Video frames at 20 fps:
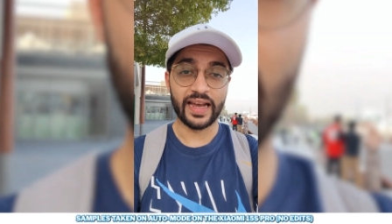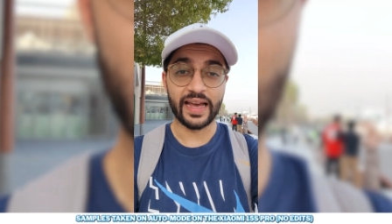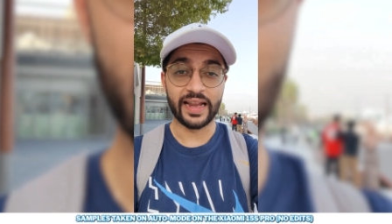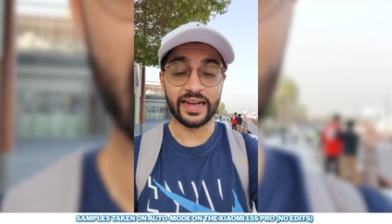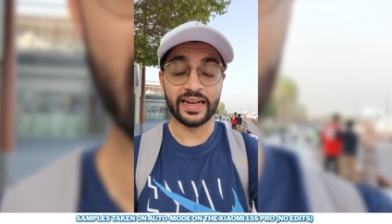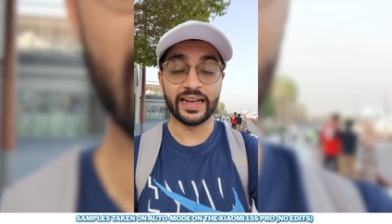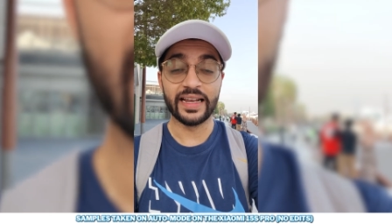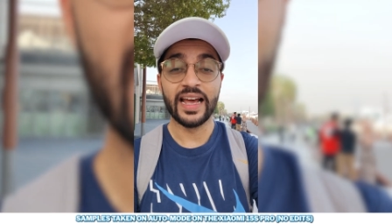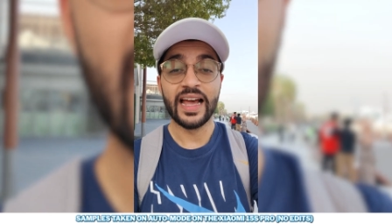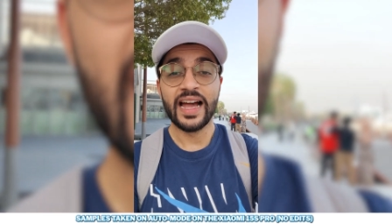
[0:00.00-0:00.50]

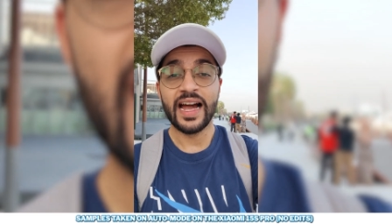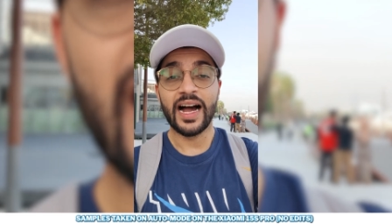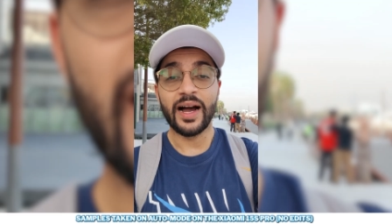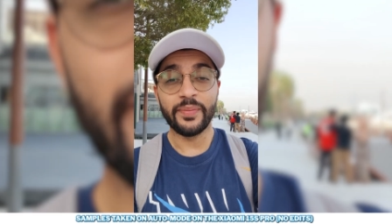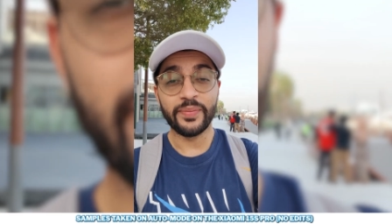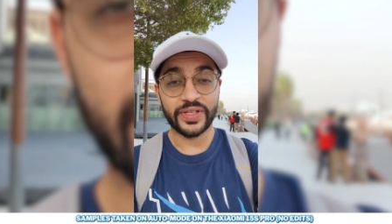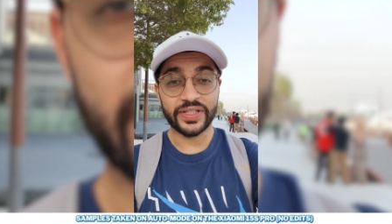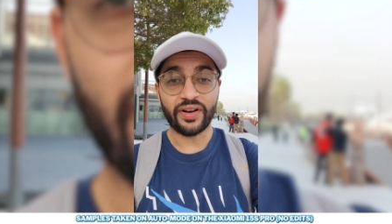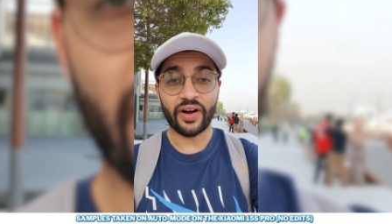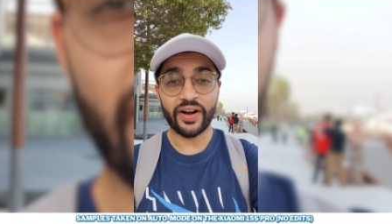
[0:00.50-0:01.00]
and
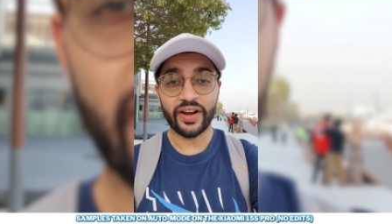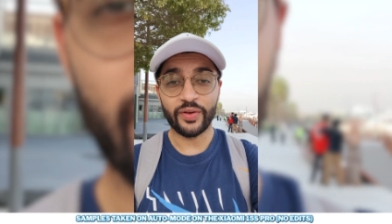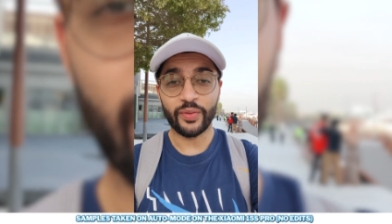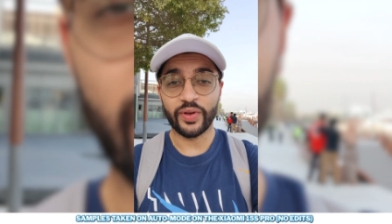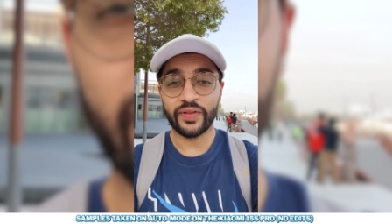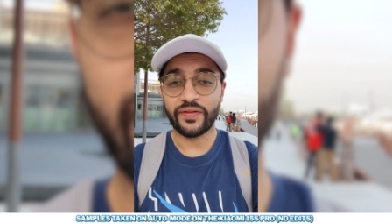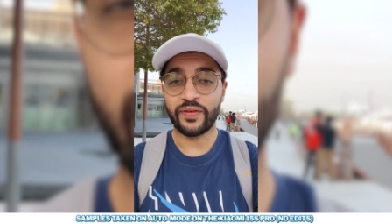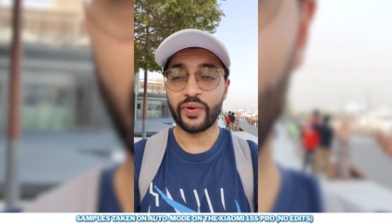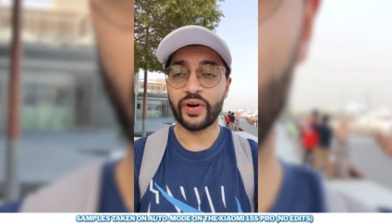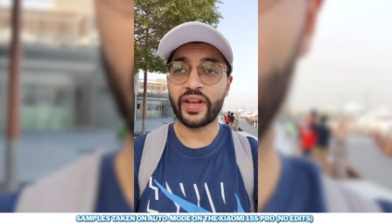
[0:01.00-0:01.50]
I'm starting
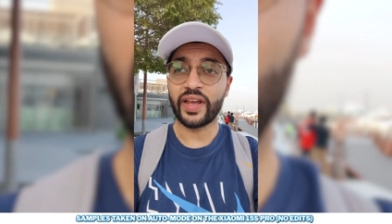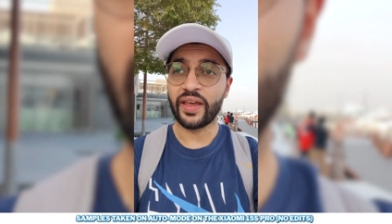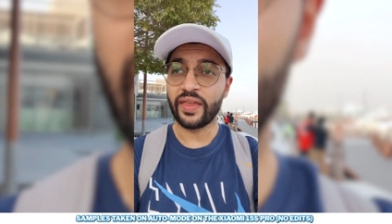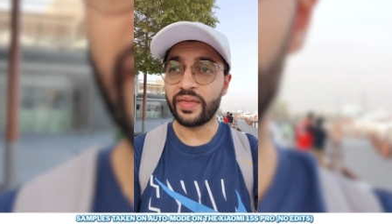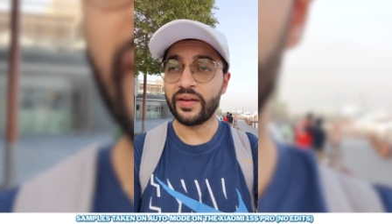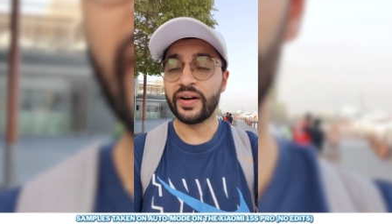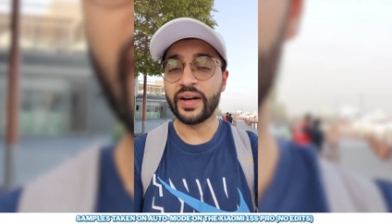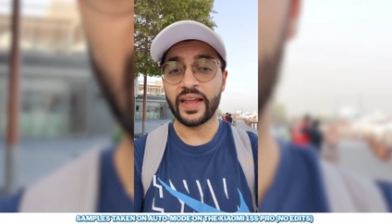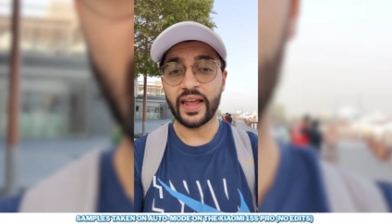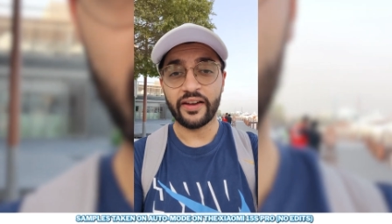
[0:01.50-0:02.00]
with four K
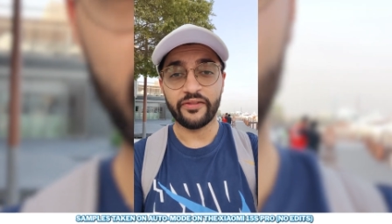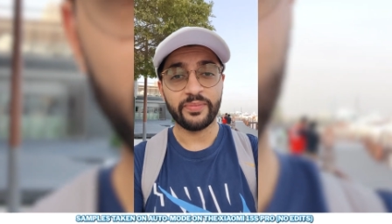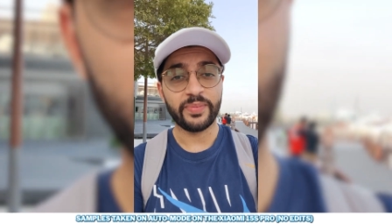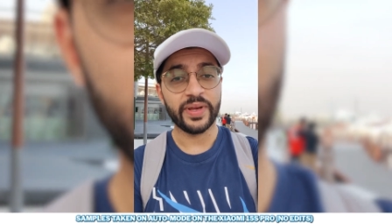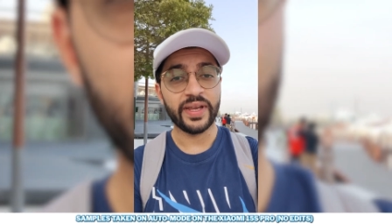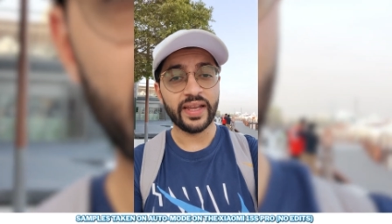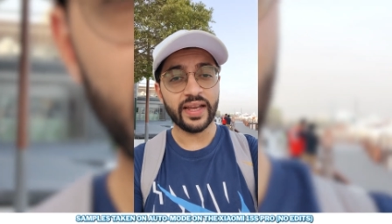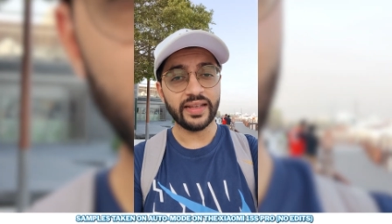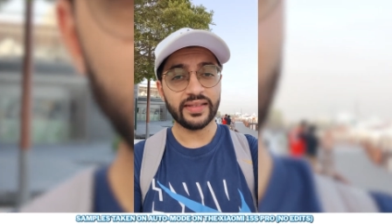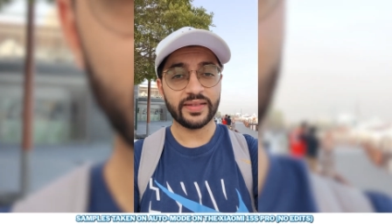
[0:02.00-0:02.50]
thirty F
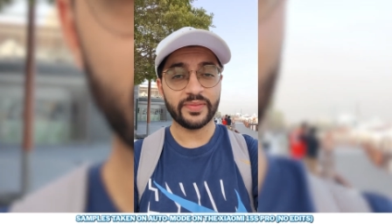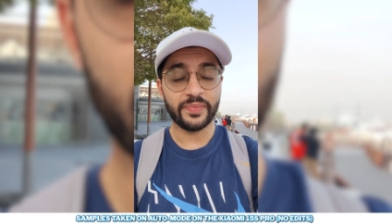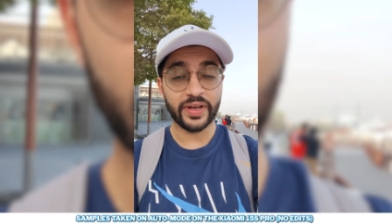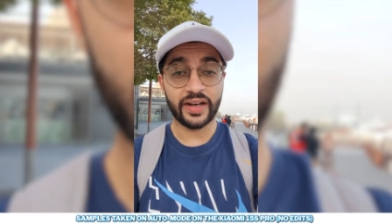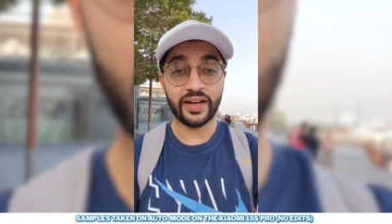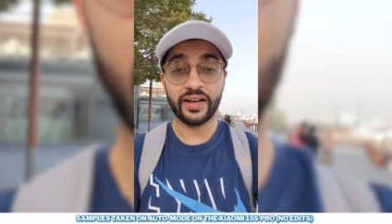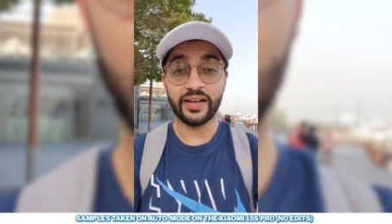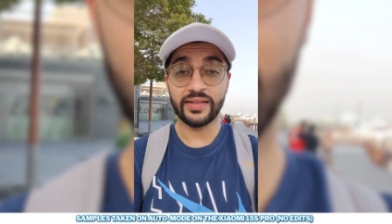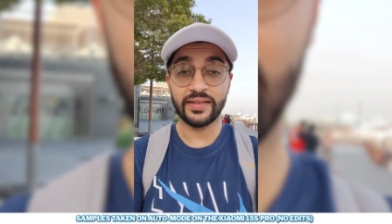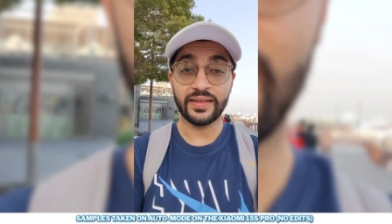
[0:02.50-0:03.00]
P S
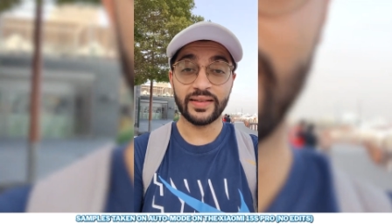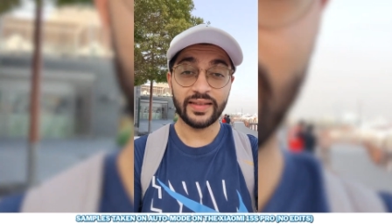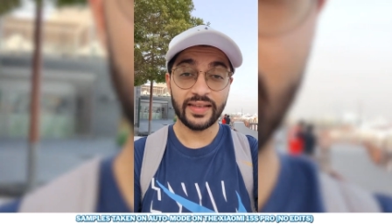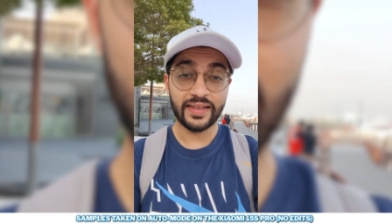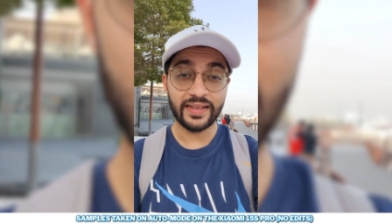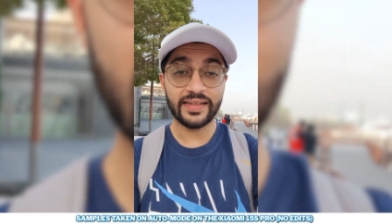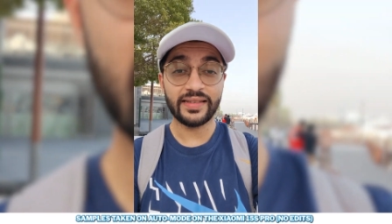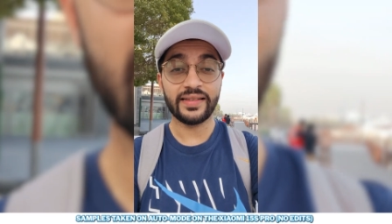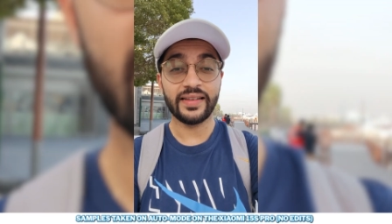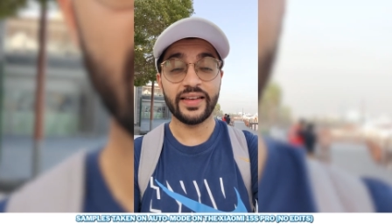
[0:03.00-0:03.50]
because
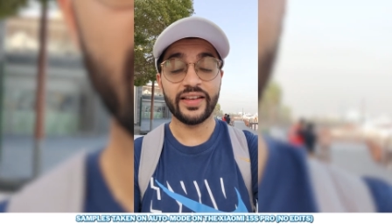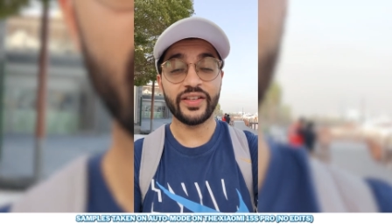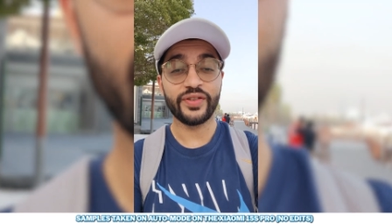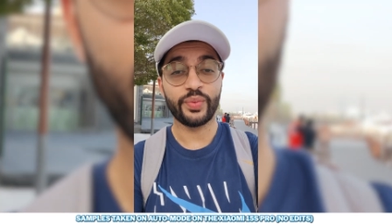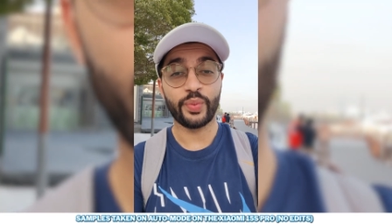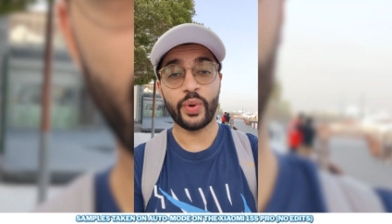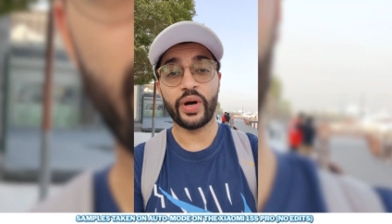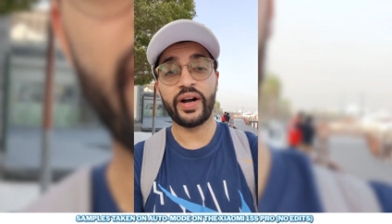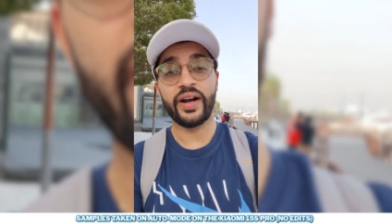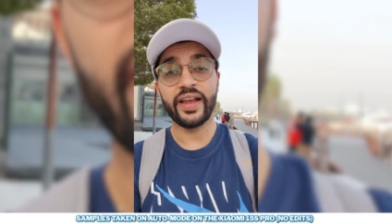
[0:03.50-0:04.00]
this
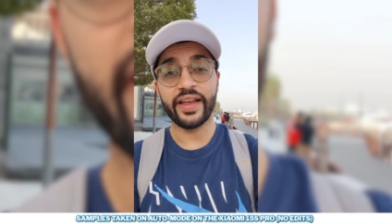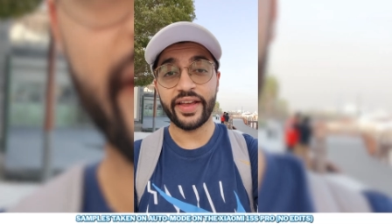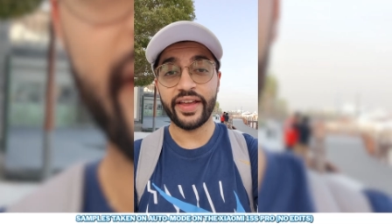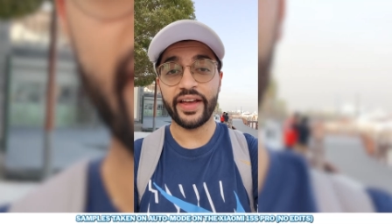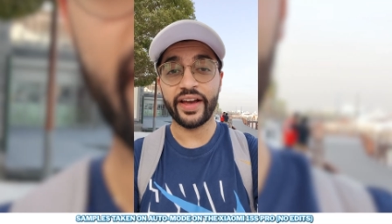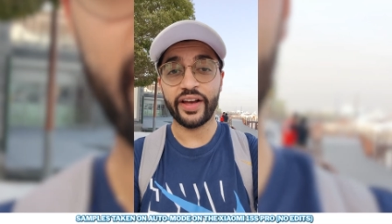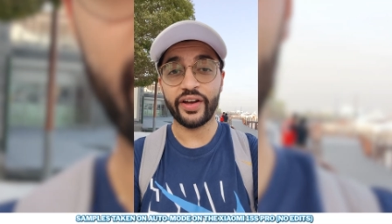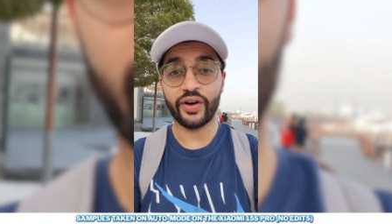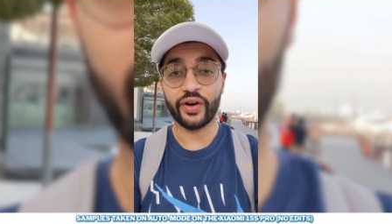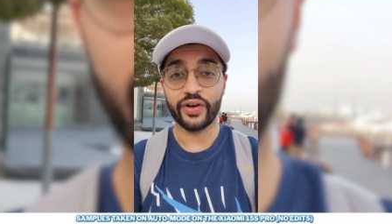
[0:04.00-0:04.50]
is where
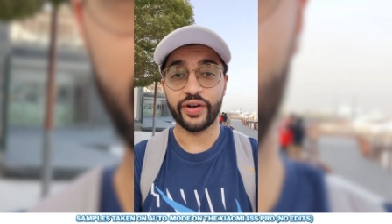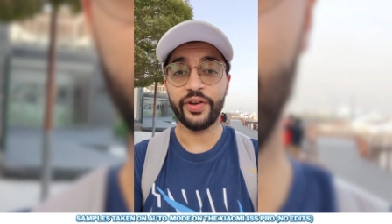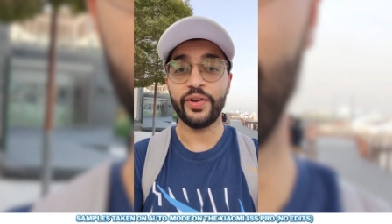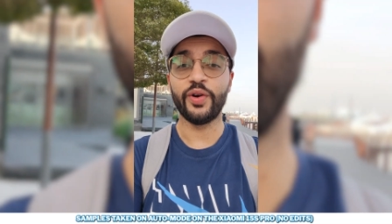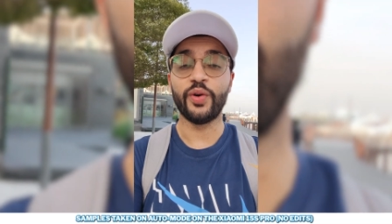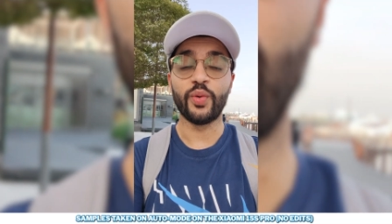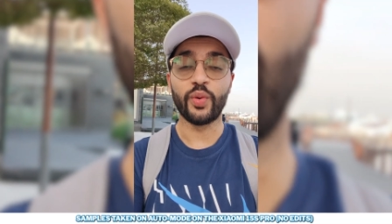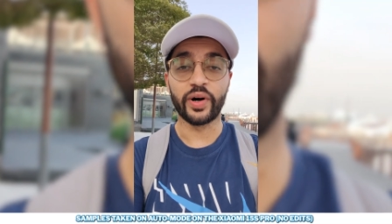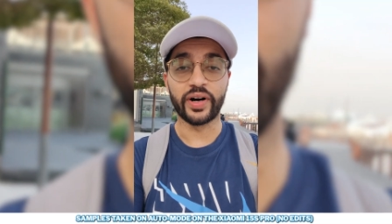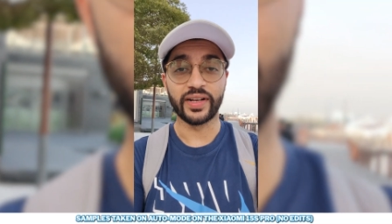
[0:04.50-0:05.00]
A I
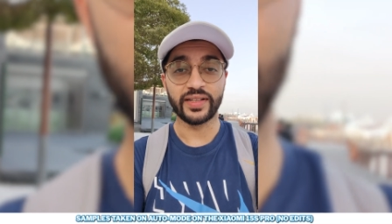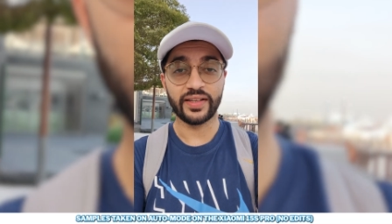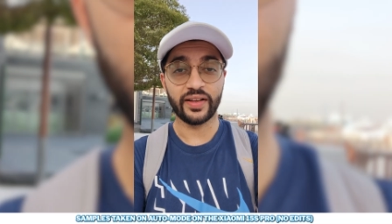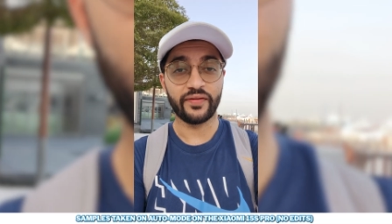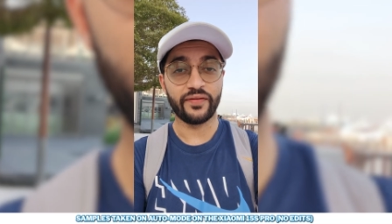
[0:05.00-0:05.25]
audio works.